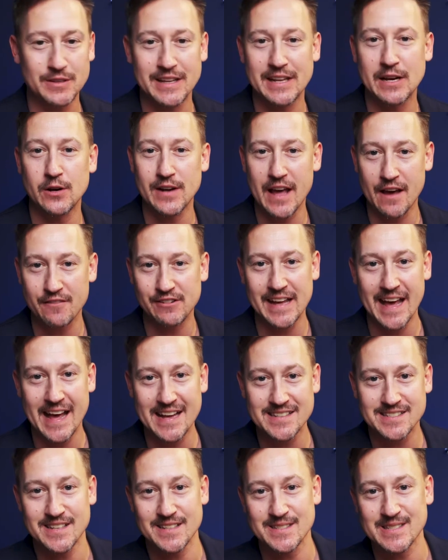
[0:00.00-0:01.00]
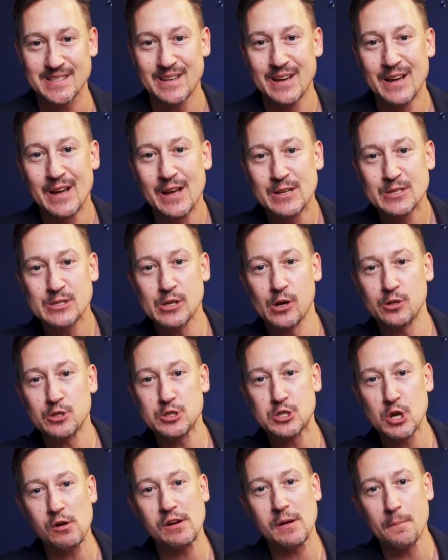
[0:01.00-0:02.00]
when they don't have any assets. So
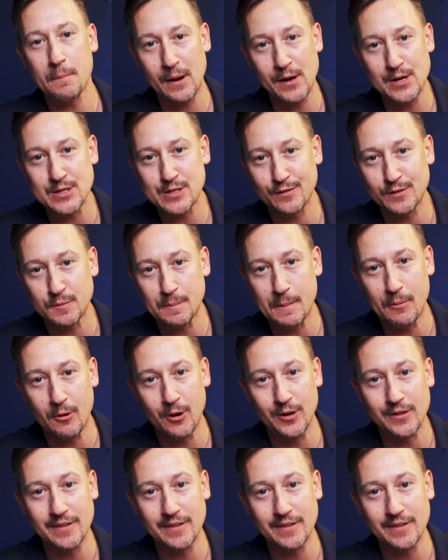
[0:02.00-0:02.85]
don't compare yourself to people